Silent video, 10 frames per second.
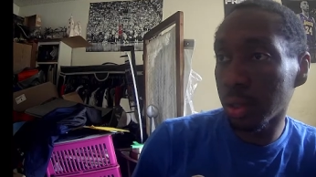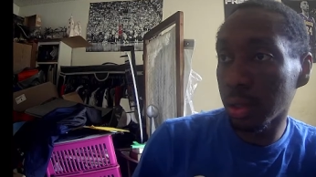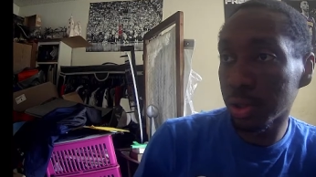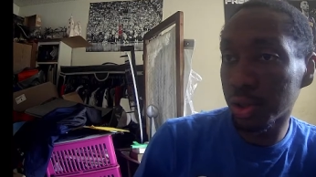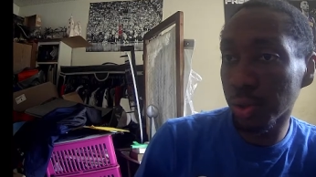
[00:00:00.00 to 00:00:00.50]

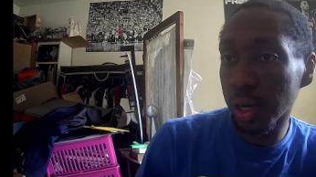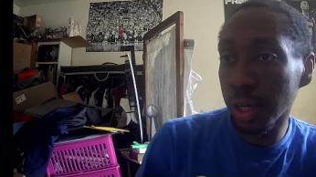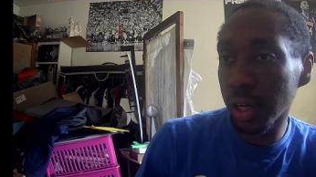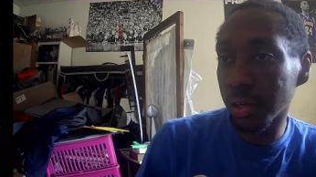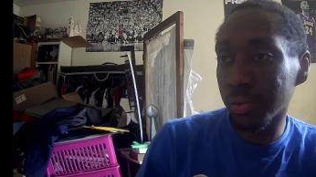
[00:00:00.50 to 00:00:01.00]
Straight
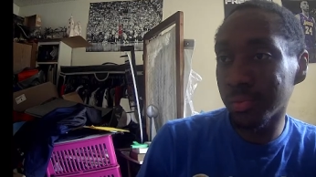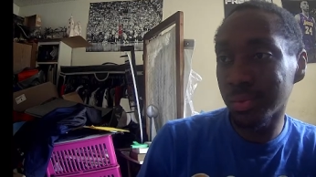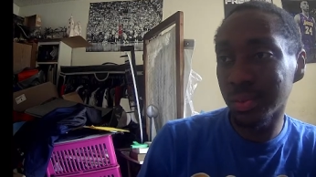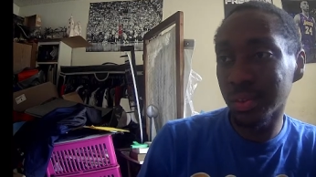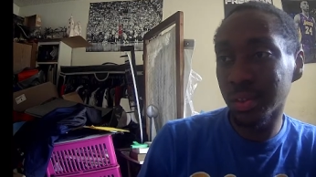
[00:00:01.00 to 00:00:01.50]
in.
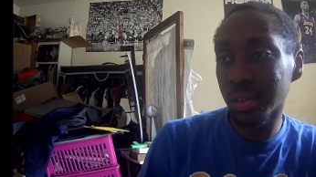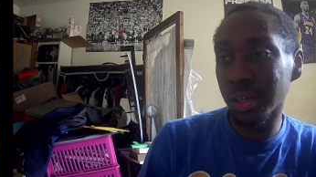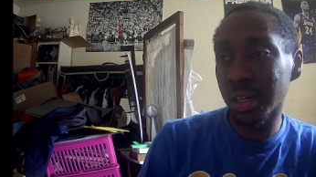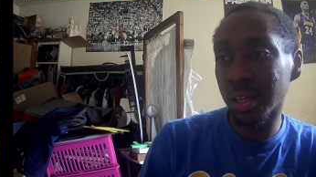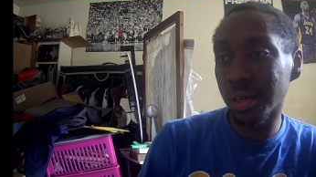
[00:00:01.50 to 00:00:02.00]

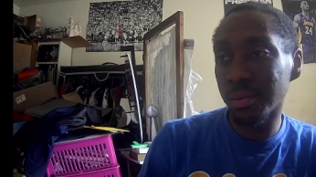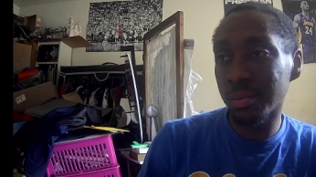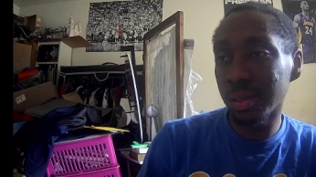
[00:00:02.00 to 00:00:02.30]
Link up.